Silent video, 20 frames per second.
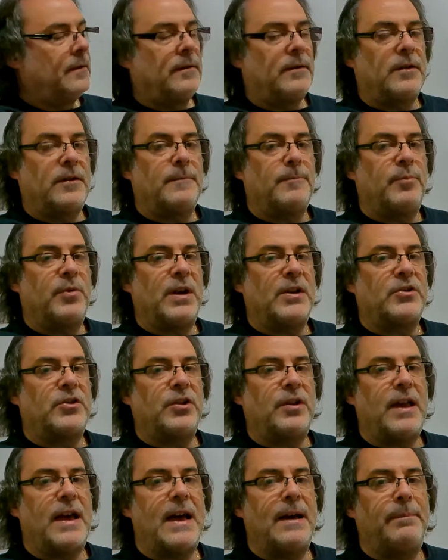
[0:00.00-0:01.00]
Compression
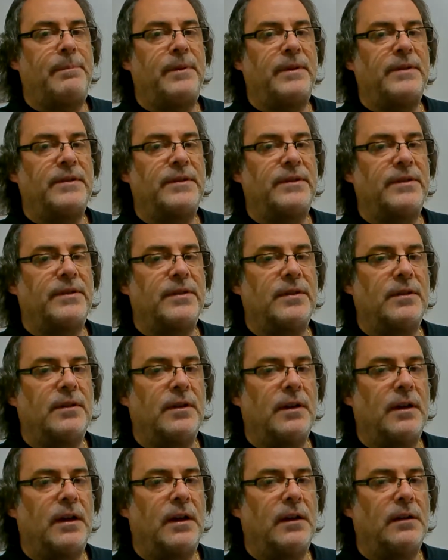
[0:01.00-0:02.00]
happens,
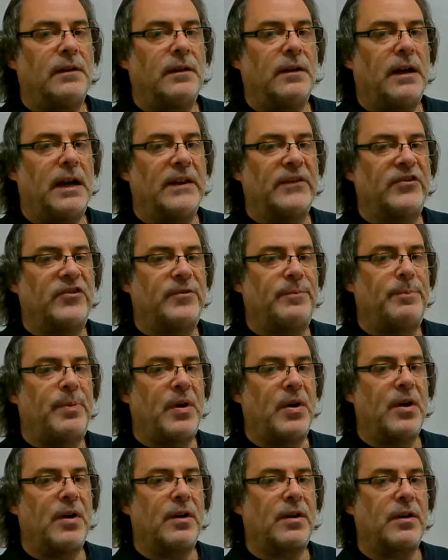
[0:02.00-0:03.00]
a
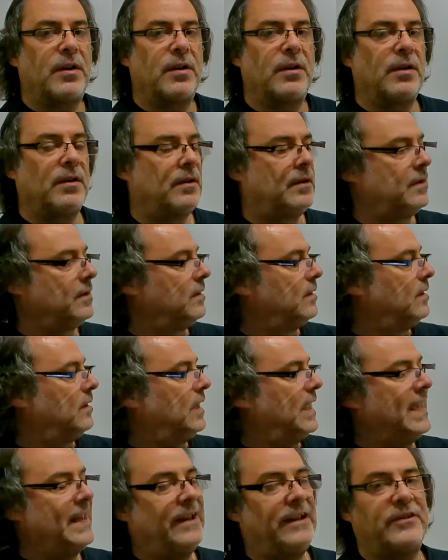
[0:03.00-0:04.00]
spark,
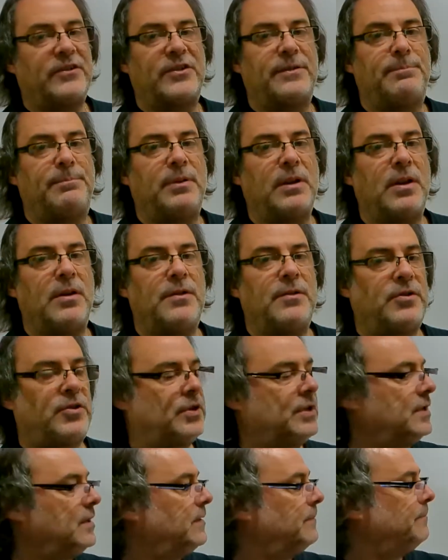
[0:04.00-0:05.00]
an
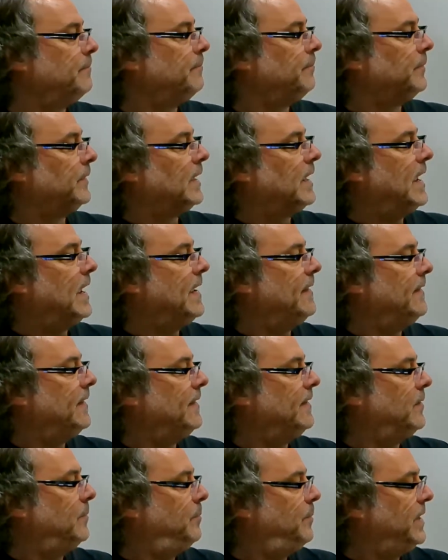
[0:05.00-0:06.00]
explosion, and then
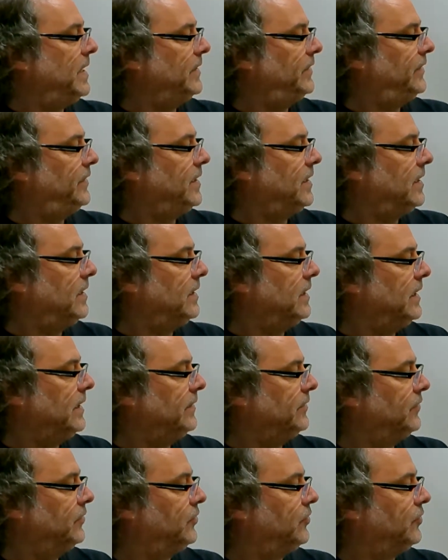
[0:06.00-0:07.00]
the piston
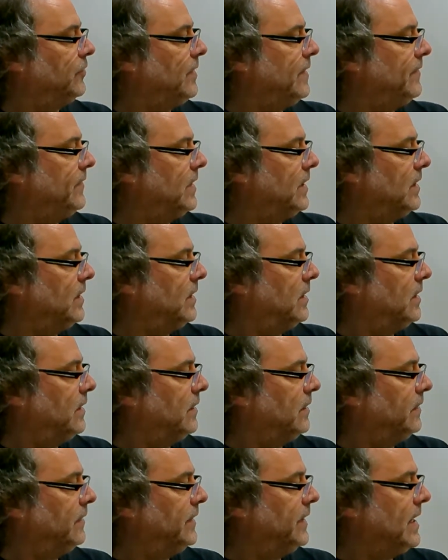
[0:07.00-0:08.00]
is driven
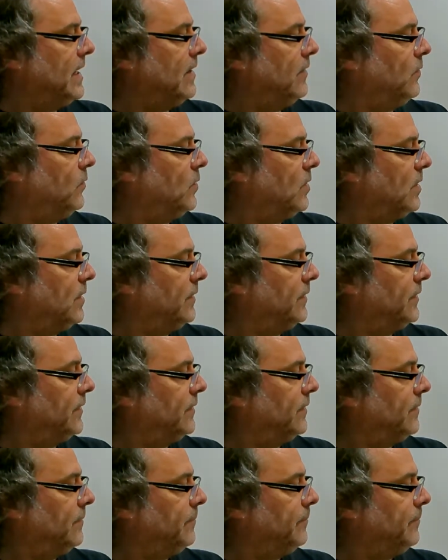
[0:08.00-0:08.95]
downwards.